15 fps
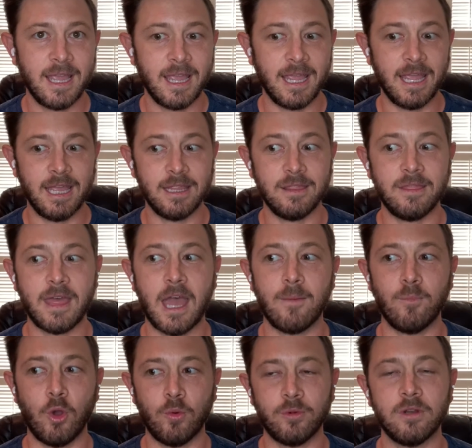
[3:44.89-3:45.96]
in that
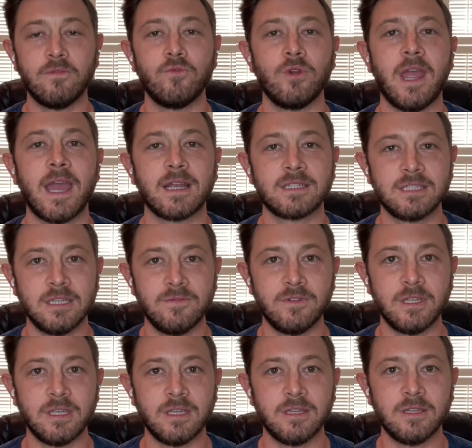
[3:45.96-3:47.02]
moment of
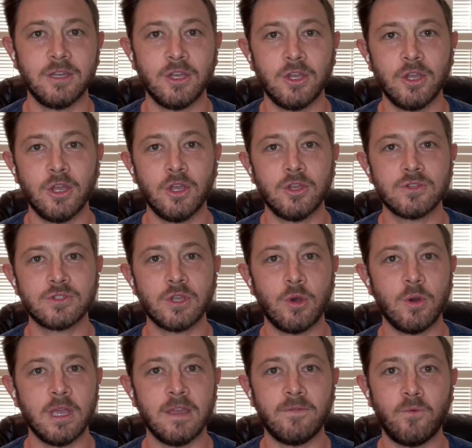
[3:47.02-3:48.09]
reactivity.
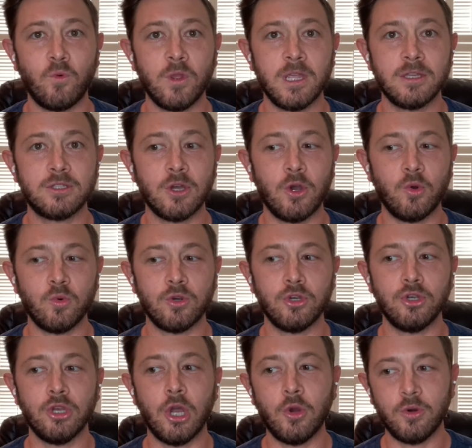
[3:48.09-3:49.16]
So if we don't
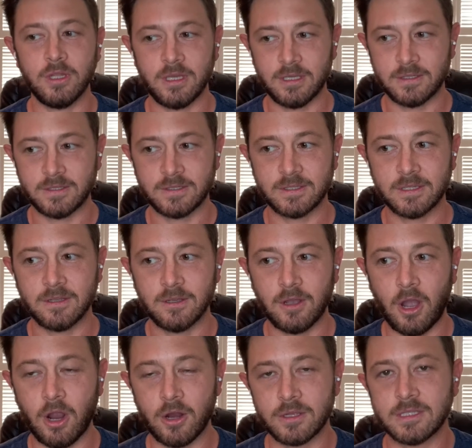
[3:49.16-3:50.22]
notice
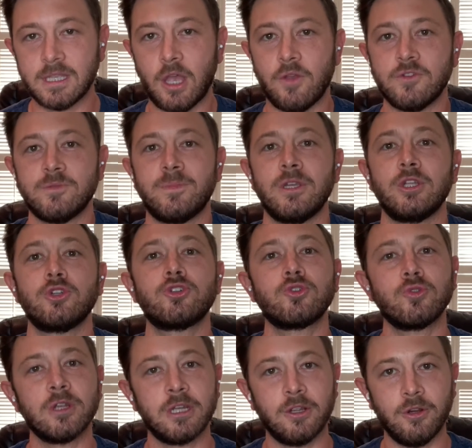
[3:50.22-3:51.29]
ourselves being
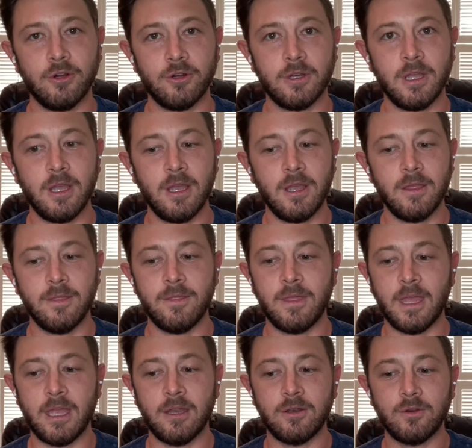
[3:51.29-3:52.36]
triggered,
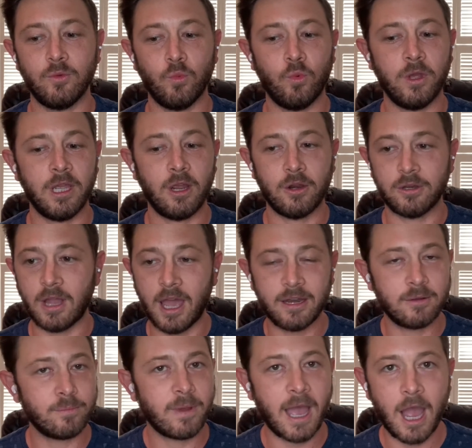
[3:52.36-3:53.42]
then we are not
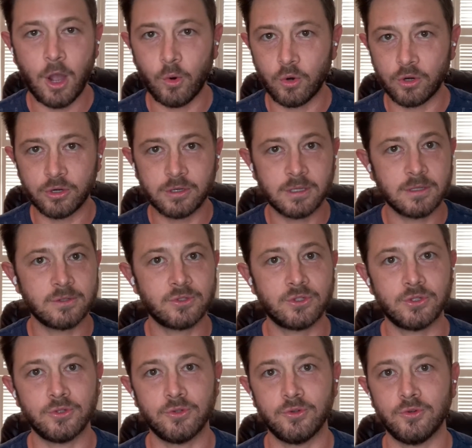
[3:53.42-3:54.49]
empowered
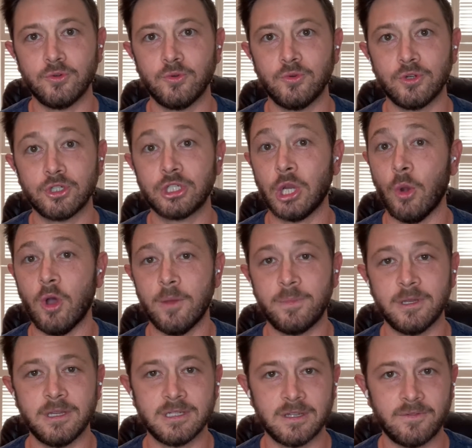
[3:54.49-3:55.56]
to show up
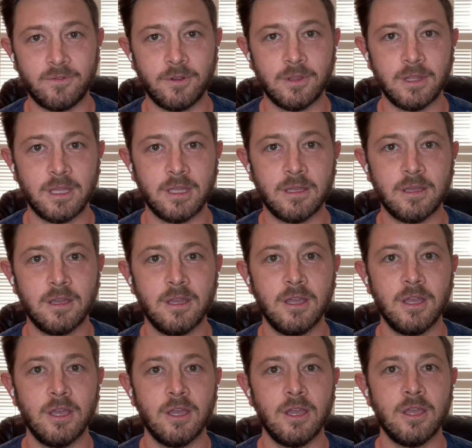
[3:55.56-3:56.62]
any differently.
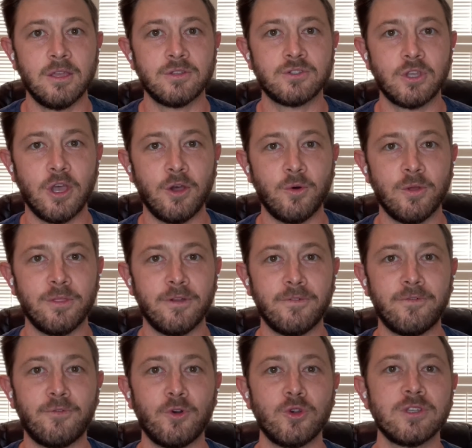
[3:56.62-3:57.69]
So the
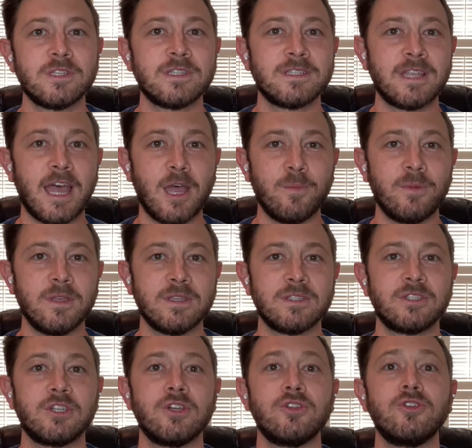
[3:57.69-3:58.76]
first step is
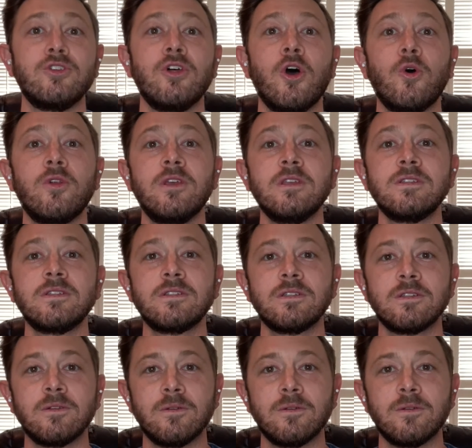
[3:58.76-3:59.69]
to notice